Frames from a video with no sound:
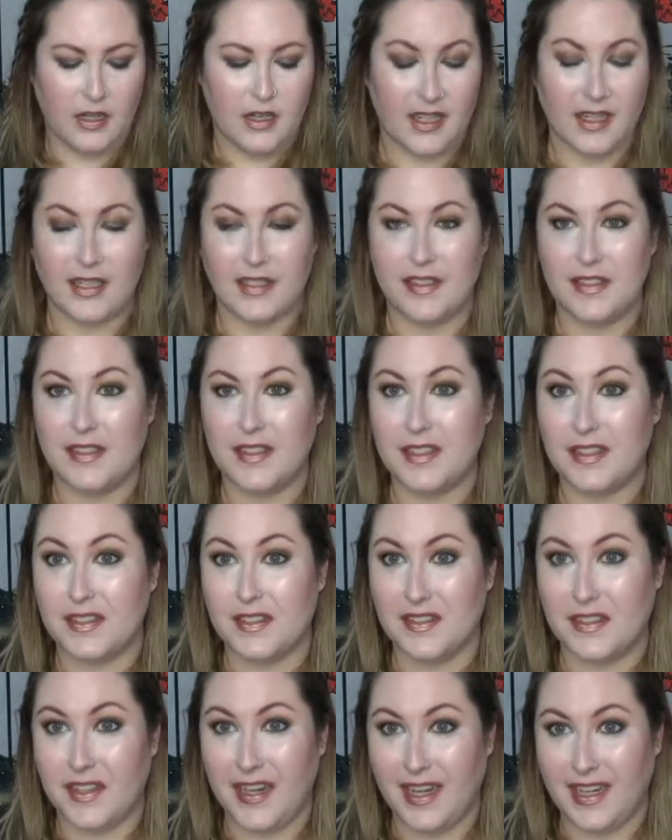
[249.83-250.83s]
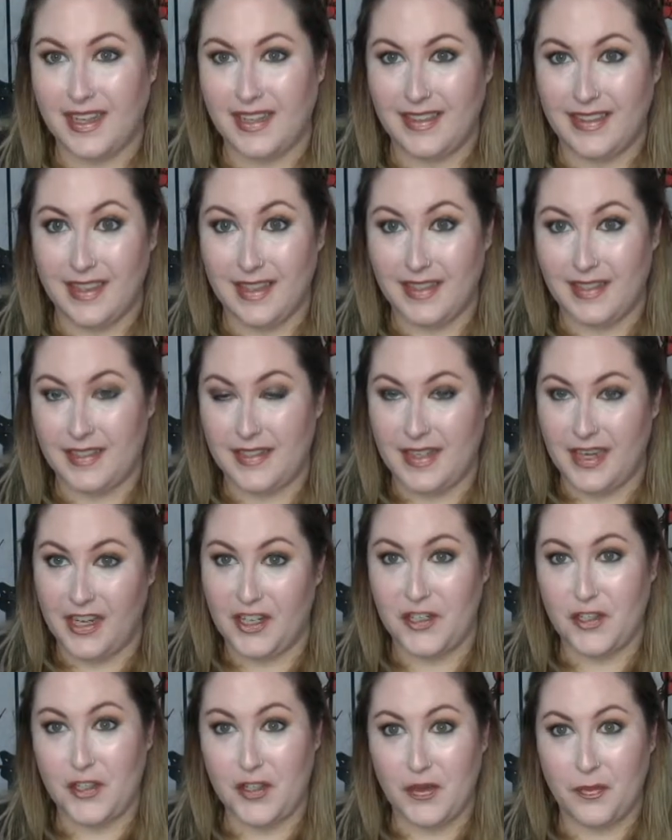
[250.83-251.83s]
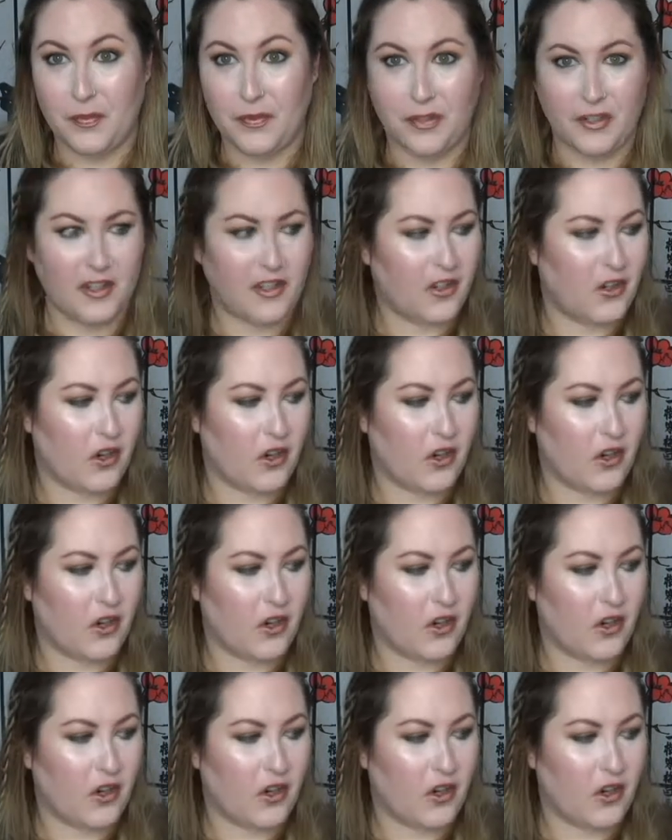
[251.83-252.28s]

it's stated that it's a cheaper